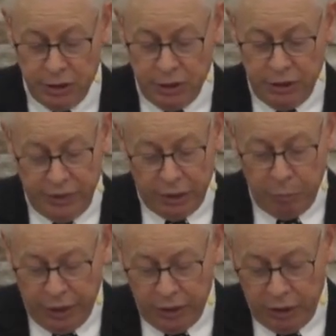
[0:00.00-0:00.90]
That
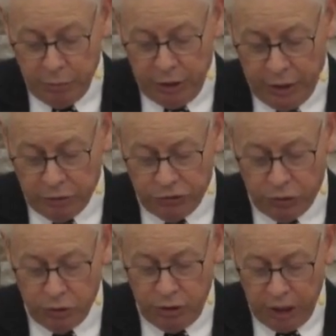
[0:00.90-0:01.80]
made him a
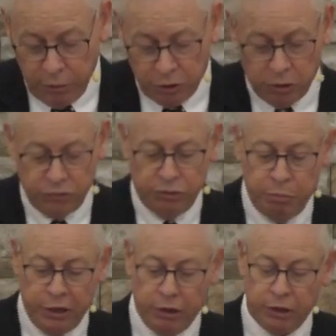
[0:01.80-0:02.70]
household name across
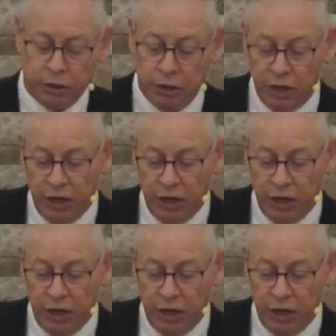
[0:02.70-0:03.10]
America.